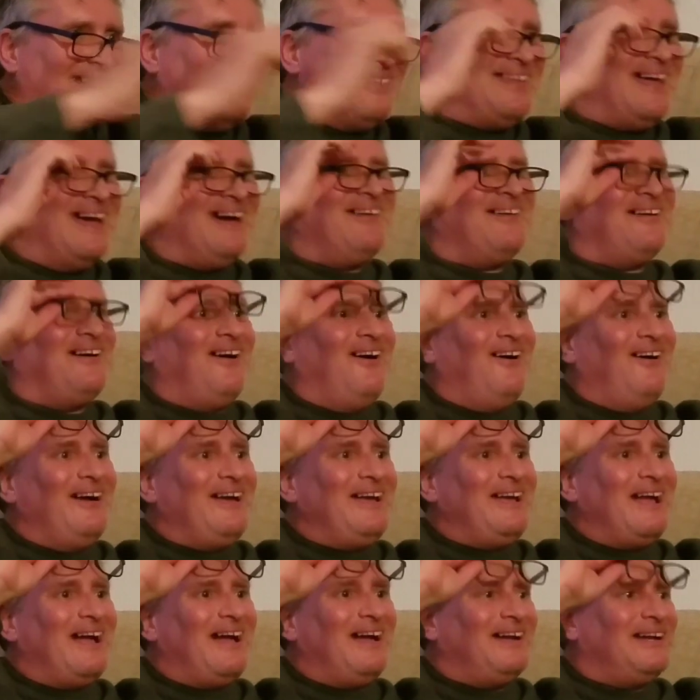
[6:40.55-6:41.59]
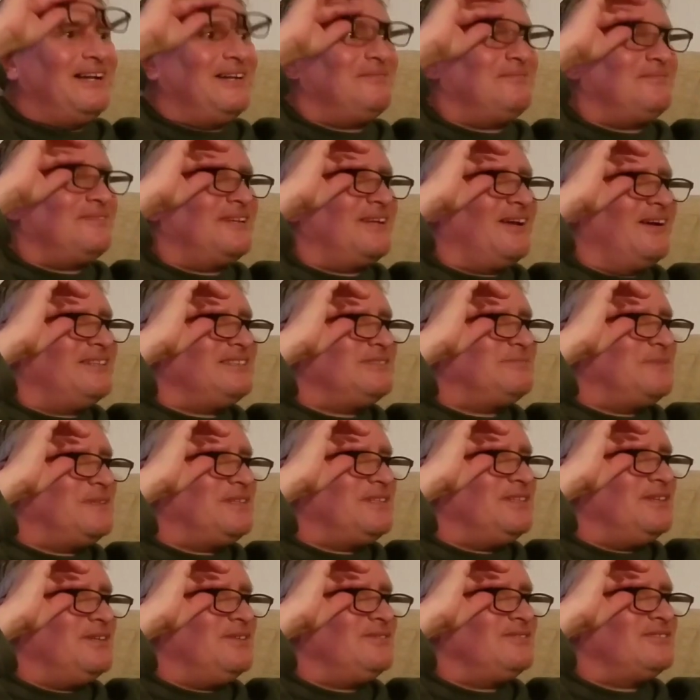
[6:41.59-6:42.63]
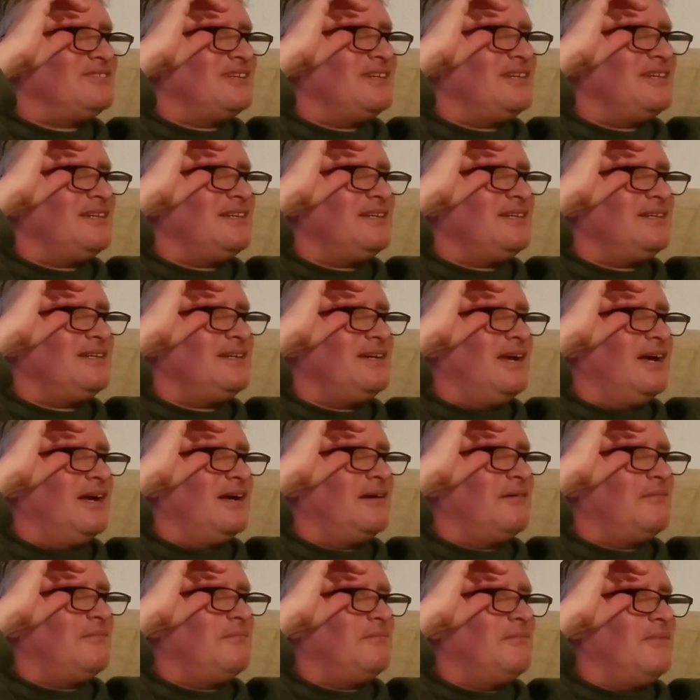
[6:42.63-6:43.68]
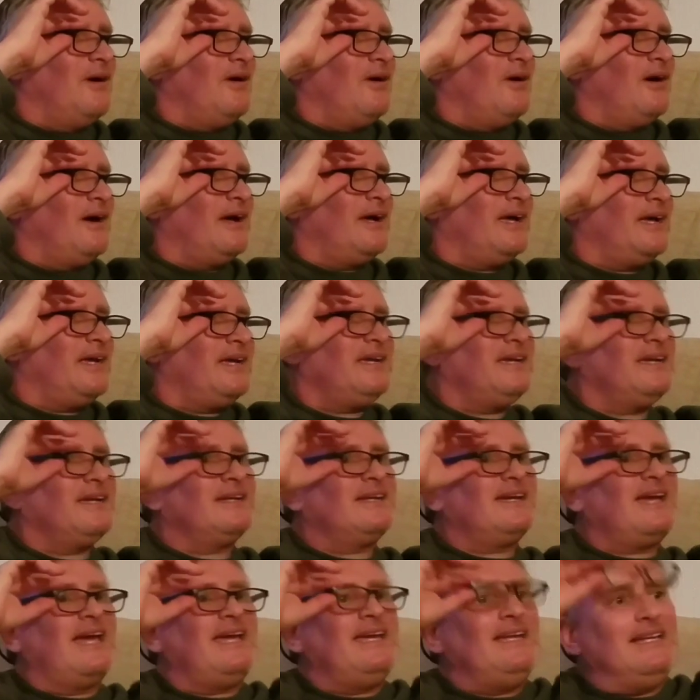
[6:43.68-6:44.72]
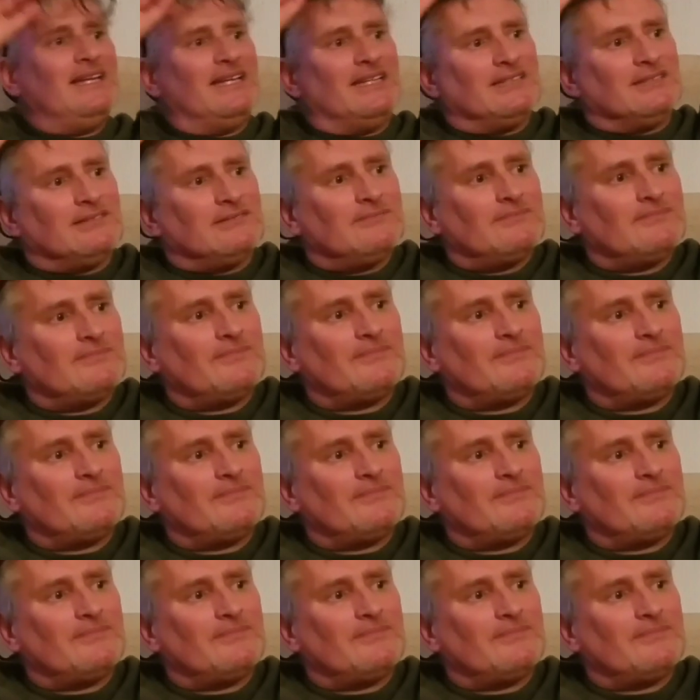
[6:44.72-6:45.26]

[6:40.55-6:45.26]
Now, I am going to be using my kaolin.